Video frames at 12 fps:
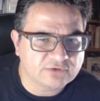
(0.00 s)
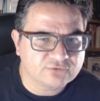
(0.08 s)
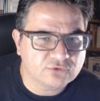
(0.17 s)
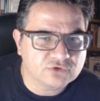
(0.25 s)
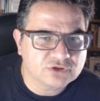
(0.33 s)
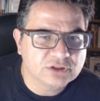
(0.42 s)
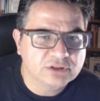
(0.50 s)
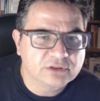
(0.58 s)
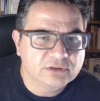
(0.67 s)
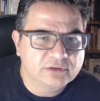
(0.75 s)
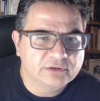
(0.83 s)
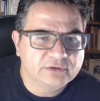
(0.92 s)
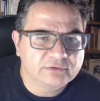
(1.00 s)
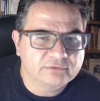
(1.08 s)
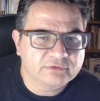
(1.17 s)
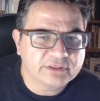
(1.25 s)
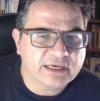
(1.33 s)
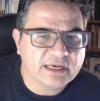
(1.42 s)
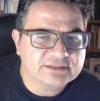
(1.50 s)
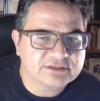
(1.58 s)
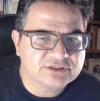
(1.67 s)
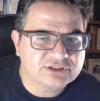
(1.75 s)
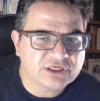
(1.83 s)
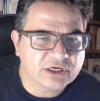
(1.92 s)
Of course he has
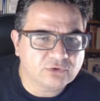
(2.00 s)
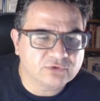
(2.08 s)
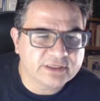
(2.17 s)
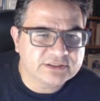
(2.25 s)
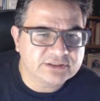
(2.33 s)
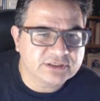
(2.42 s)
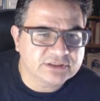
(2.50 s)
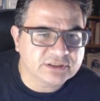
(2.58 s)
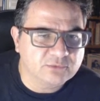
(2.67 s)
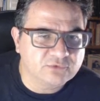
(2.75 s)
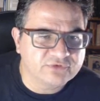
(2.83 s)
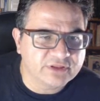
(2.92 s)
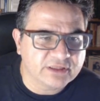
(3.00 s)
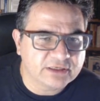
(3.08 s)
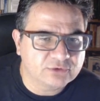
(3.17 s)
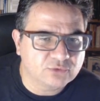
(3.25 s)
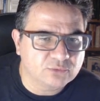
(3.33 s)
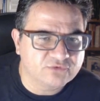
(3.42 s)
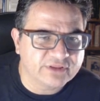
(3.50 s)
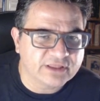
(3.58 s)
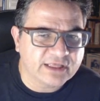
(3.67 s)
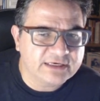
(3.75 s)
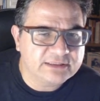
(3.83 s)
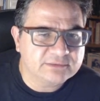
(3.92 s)
this check on h6 and move the
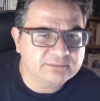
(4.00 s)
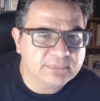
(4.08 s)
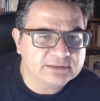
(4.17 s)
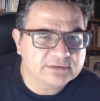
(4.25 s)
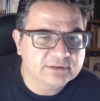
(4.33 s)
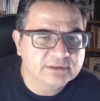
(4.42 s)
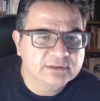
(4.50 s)
knight, but